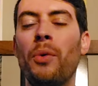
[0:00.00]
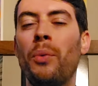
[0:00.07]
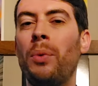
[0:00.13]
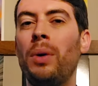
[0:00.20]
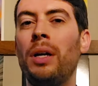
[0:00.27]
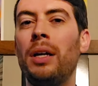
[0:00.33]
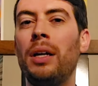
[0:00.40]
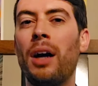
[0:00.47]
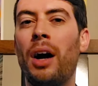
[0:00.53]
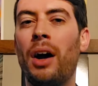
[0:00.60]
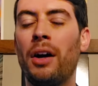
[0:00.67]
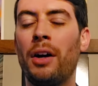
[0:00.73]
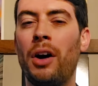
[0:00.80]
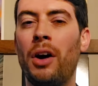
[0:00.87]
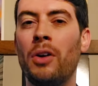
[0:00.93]
We
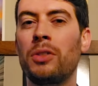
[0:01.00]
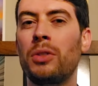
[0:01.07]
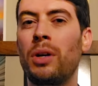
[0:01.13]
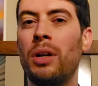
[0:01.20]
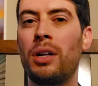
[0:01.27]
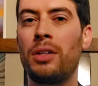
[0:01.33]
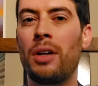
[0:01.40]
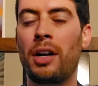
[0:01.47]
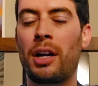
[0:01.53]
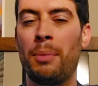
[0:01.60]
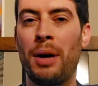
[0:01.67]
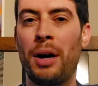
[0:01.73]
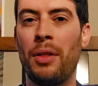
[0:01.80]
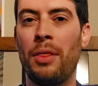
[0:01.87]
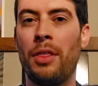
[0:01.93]
are also going to talk
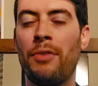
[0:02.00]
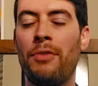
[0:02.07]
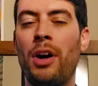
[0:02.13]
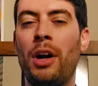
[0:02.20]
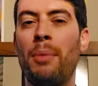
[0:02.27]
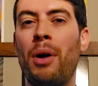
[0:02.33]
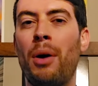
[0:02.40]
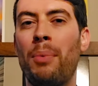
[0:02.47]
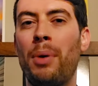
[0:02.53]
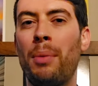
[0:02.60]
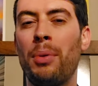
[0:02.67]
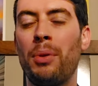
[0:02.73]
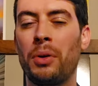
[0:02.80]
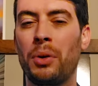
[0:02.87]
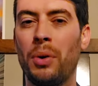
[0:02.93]
about the Fireball
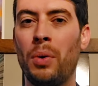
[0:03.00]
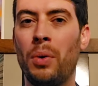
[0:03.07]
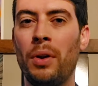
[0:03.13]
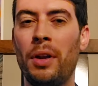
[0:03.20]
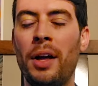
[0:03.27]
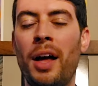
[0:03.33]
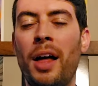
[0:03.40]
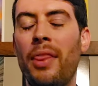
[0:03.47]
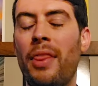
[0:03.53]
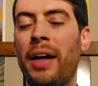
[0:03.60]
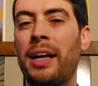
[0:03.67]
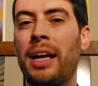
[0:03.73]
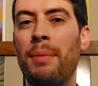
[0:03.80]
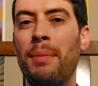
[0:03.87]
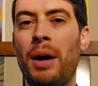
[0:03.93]
Purple and Gold
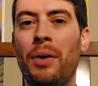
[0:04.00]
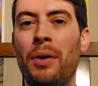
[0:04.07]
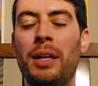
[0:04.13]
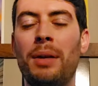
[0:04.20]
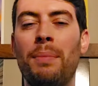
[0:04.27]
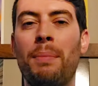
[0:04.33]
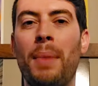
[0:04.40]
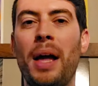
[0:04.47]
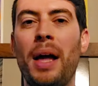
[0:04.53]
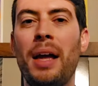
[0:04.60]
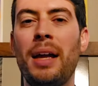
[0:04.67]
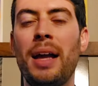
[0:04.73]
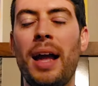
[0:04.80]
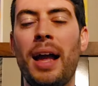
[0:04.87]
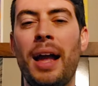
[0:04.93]
that came out in
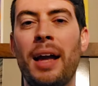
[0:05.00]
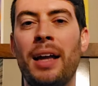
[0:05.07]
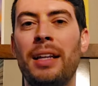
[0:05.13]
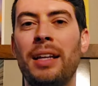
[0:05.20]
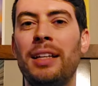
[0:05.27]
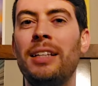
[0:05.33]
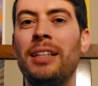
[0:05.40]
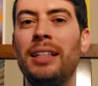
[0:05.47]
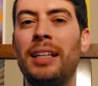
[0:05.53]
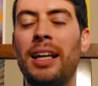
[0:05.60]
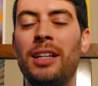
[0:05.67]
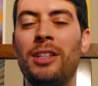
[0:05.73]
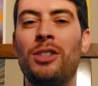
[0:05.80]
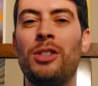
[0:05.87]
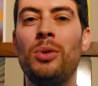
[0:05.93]
May, and it didn't get
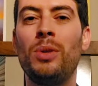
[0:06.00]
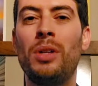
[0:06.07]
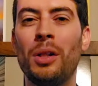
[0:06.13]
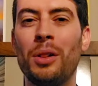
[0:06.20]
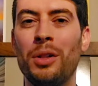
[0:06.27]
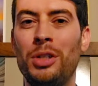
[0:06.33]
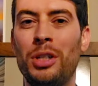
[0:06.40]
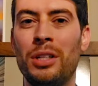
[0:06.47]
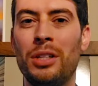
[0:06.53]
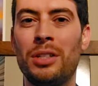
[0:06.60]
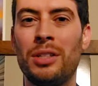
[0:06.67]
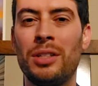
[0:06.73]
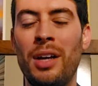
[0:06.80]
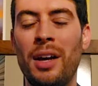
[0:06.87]
its due diligence